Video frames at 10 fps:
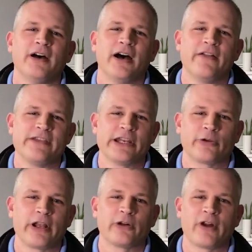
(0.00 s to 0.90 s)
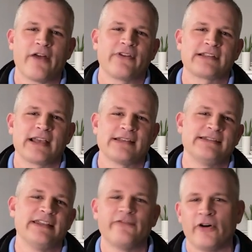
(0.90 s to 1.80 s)
the integrated graphics has
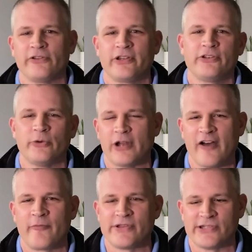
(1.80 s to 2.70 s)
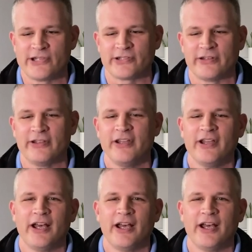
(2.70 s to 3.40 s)
default to an off position.